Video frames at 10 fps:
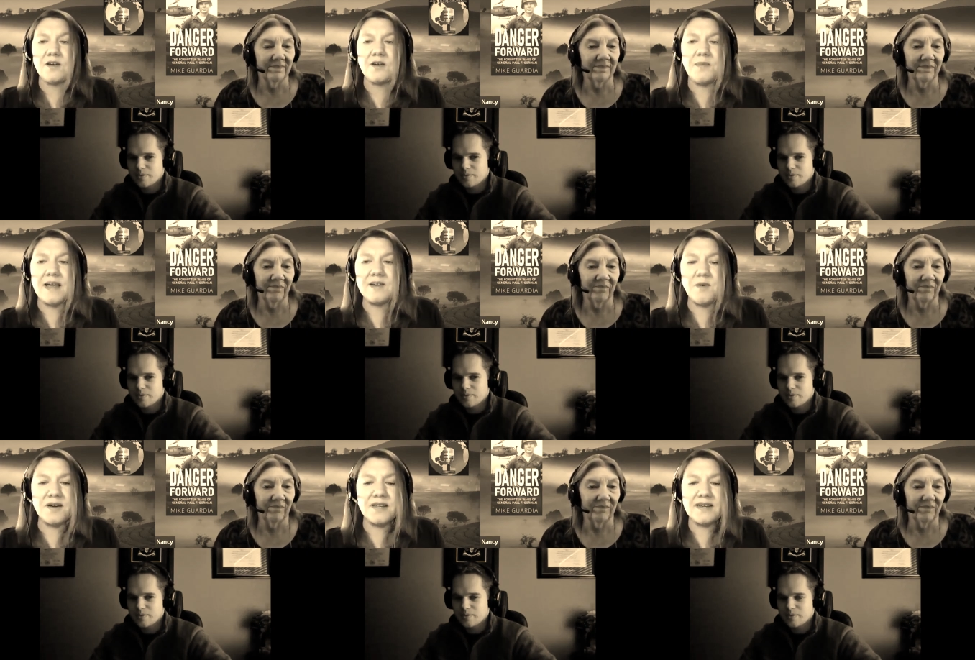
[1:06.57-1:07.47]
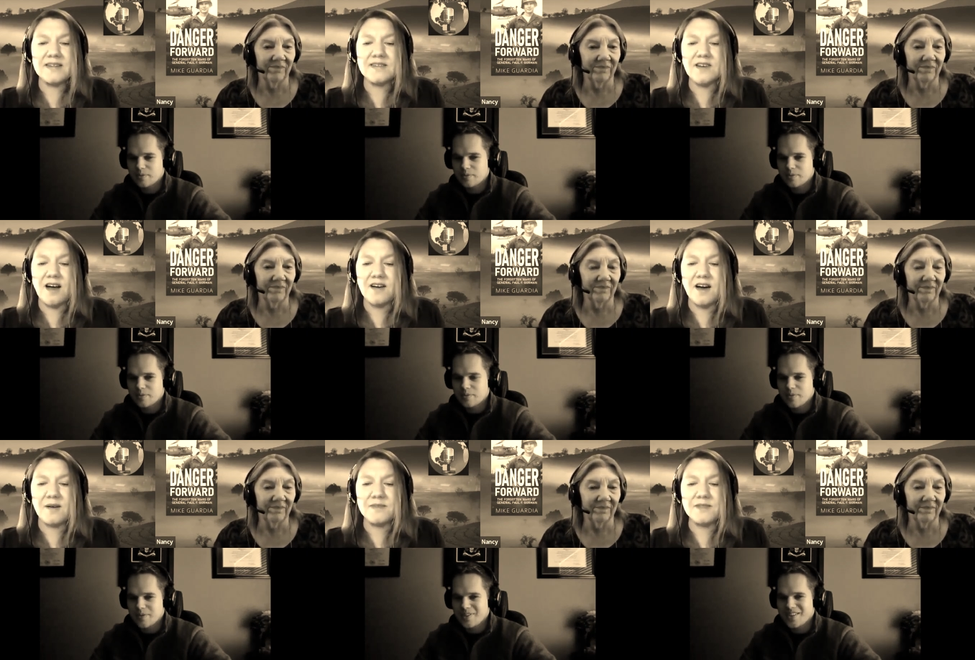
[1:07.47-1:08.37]
Speaker 1: Go to Mike Guardia dot
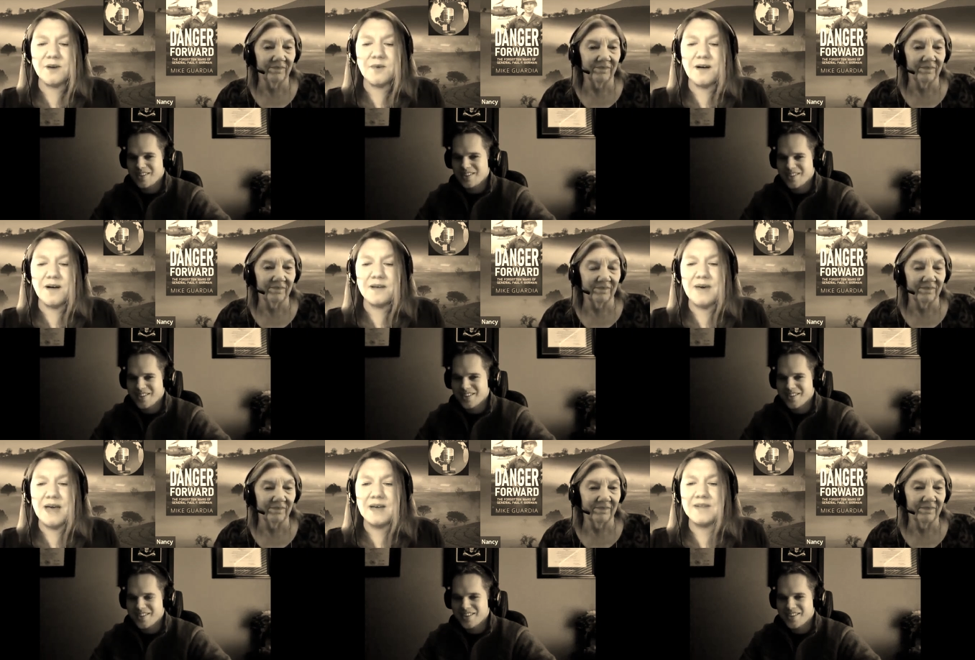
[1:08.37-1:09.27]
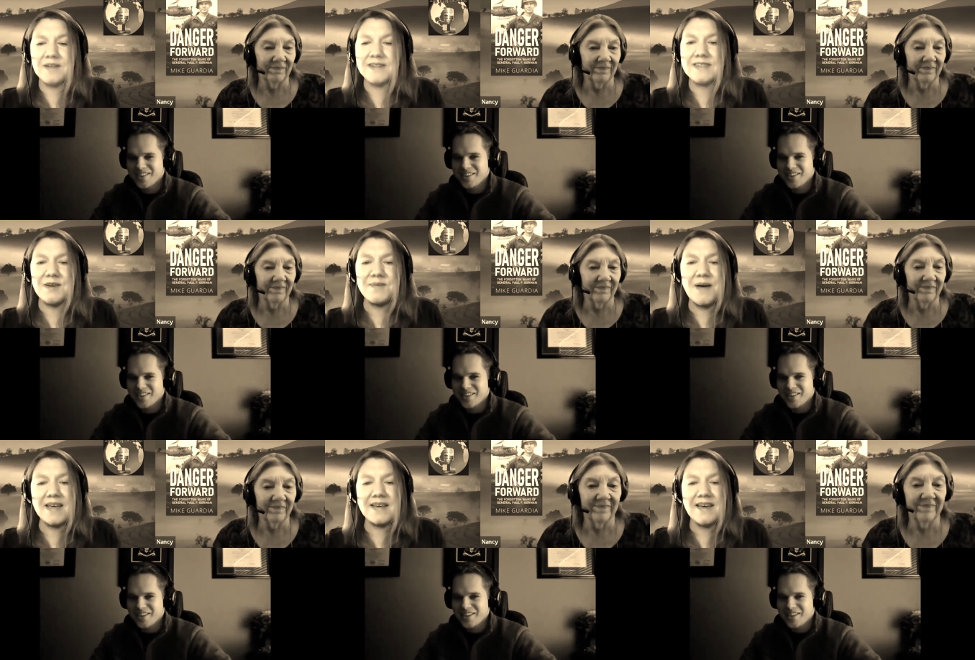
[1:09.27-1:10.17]
com. So welcome back, Military
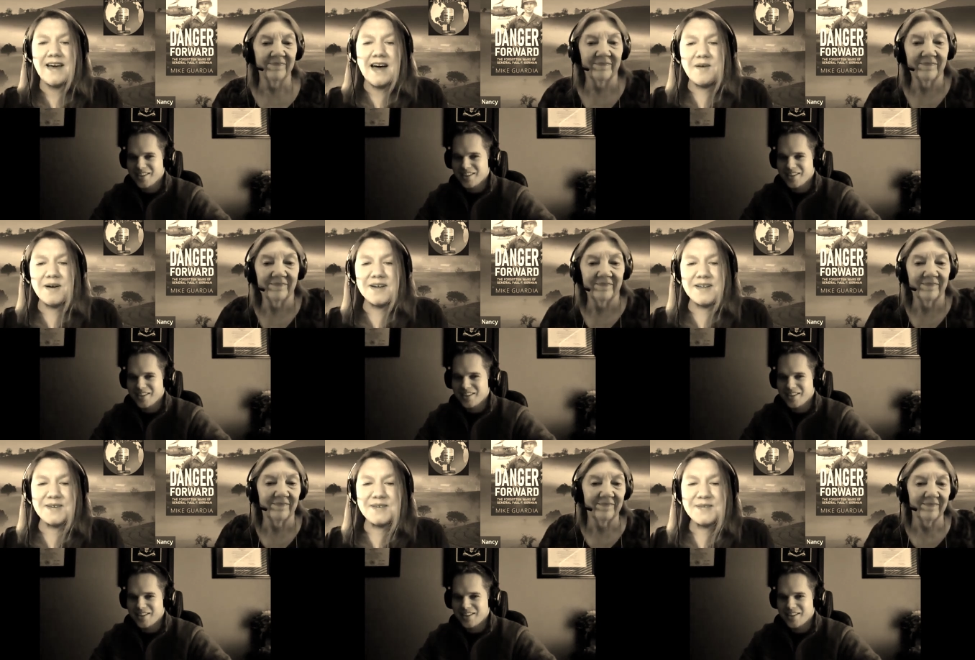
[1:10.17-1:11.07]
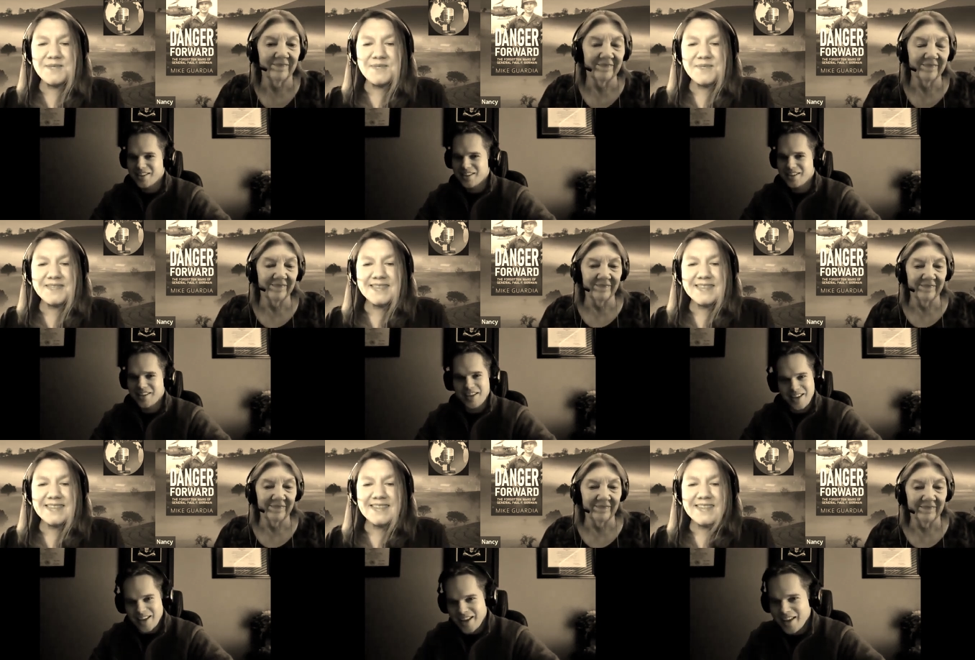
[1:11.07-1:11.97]
Mike. How are you?
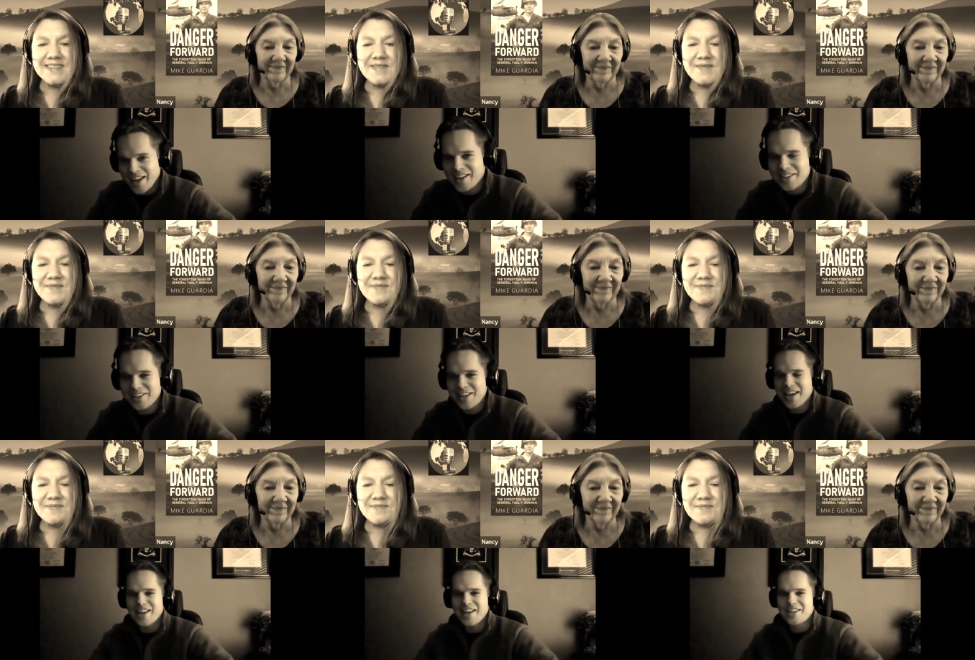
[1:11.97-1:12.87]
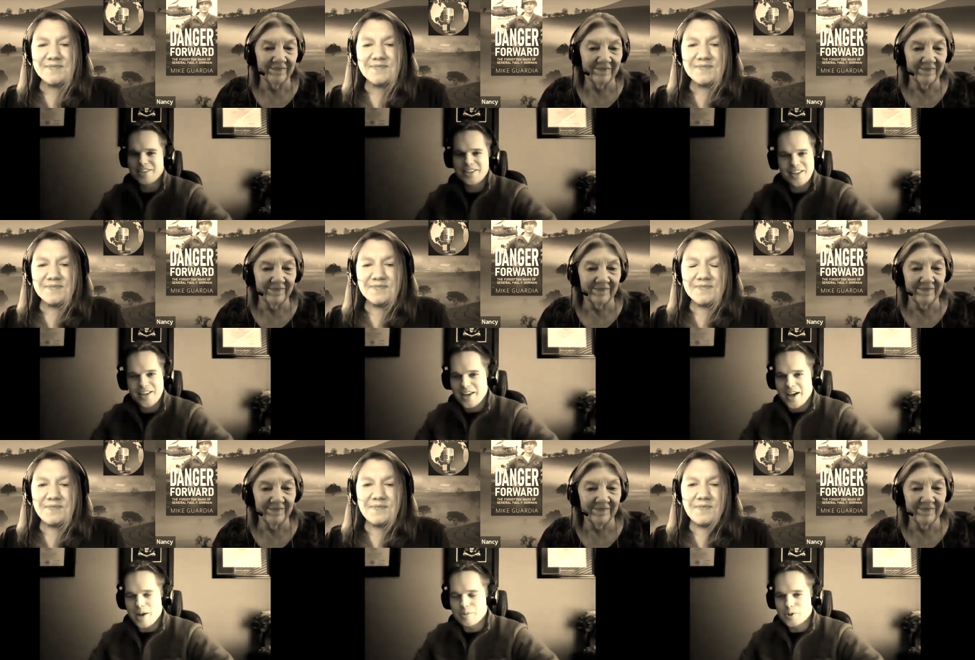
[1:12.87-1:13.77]
Speaker 2: Hey, Lisa. Hey, Nancy.
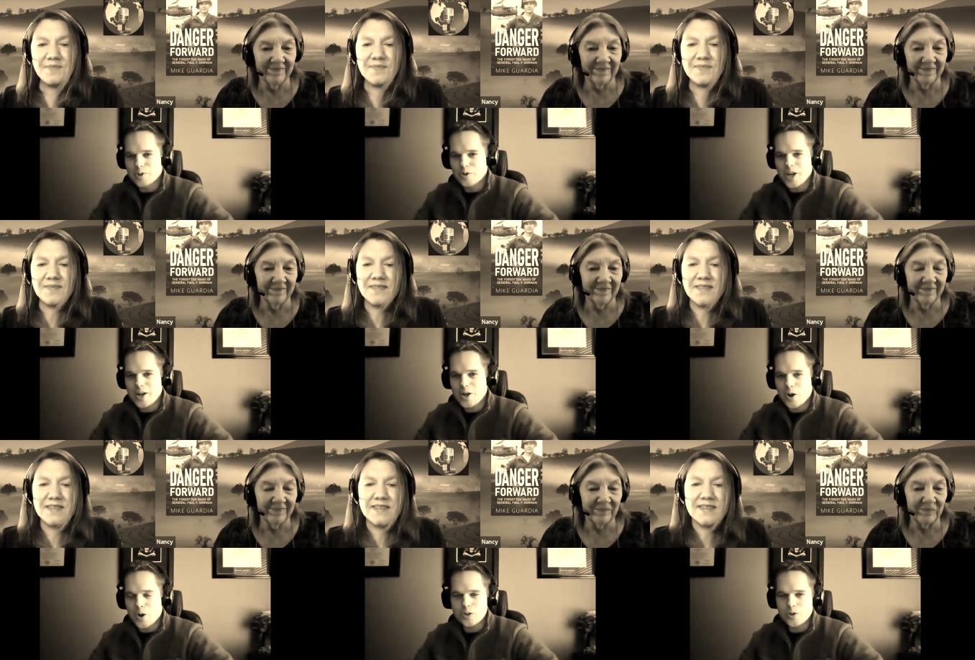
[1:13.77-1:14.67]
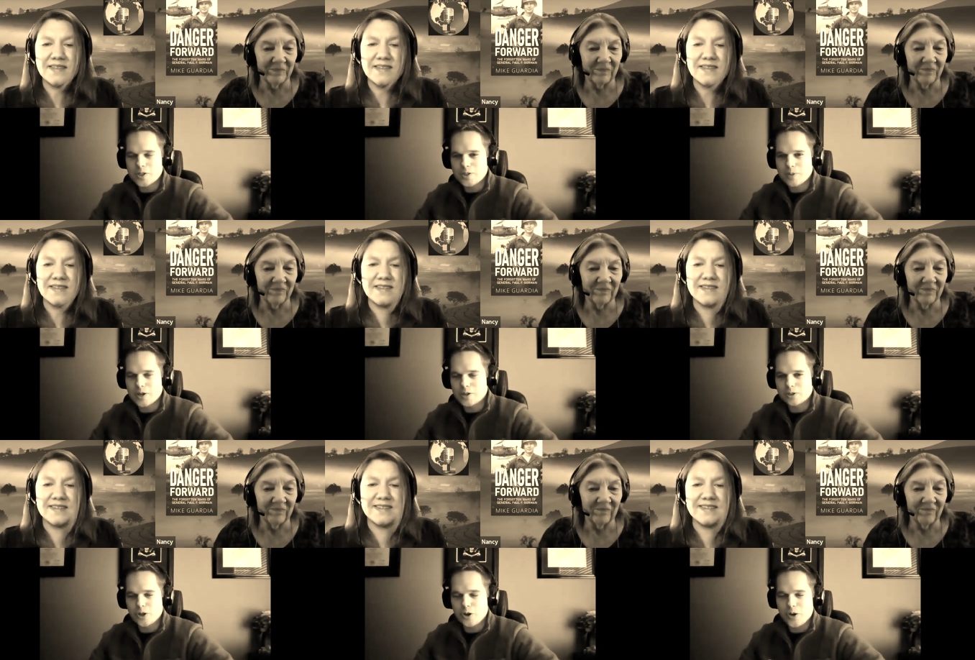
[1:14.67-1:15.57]
I'm doing great. Always great to be on
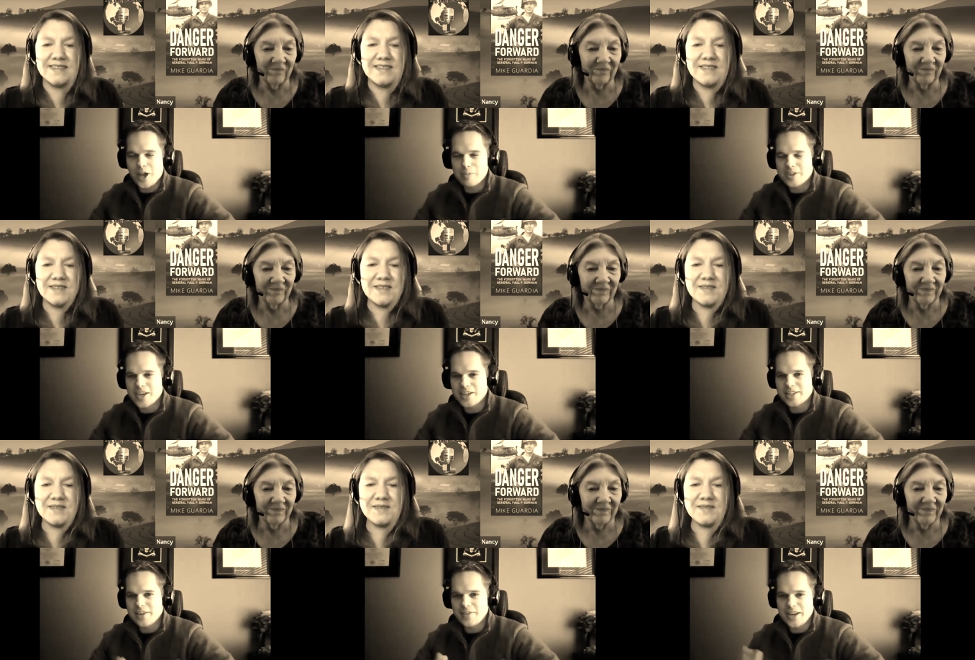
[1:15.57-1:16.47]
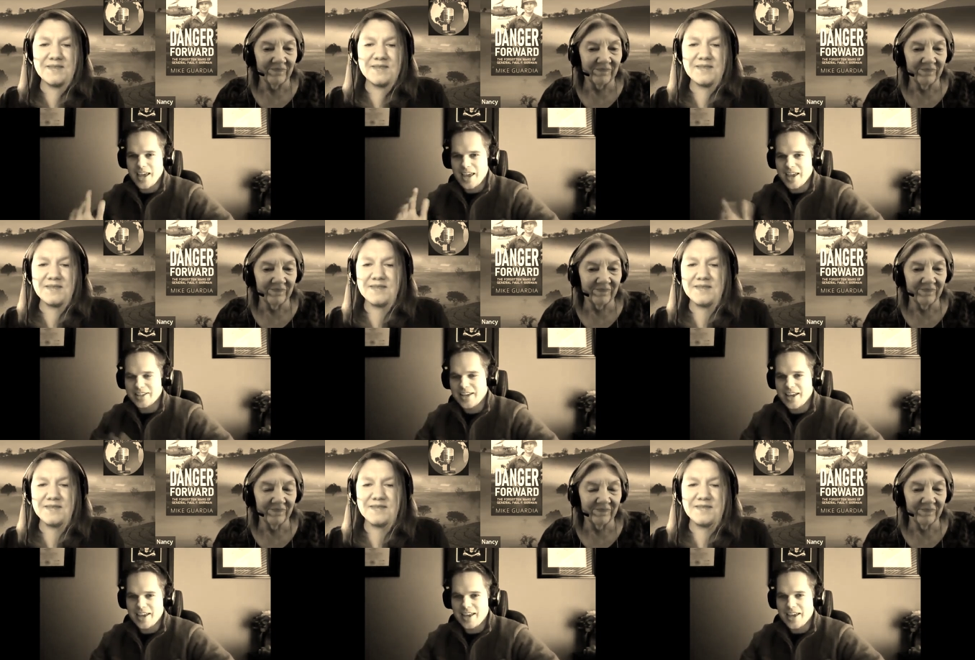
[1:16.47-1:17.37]
the show. Happy Thanksgiving and
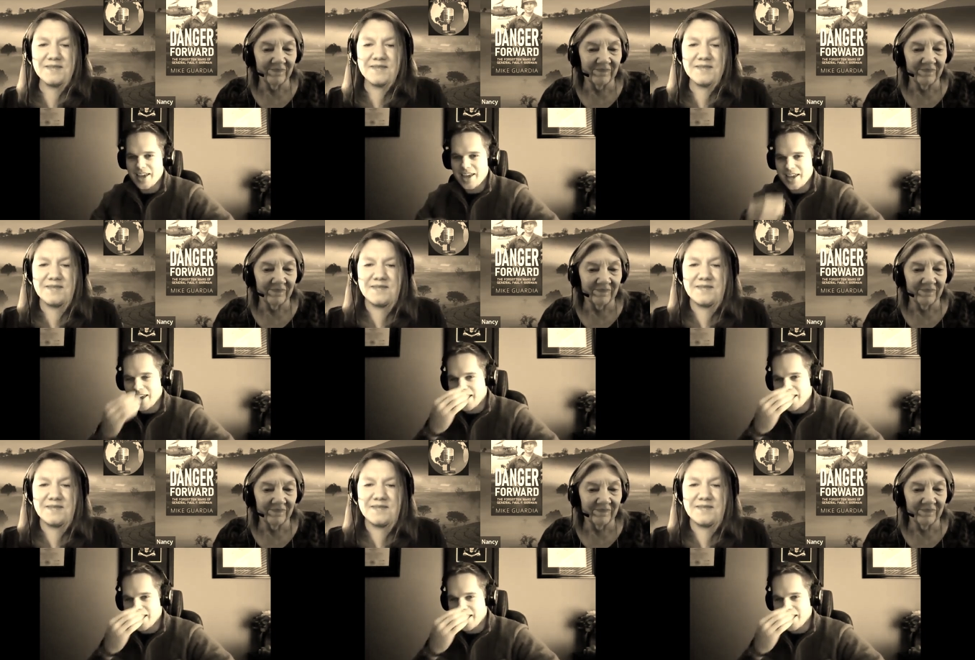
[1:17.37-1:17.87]
a, and,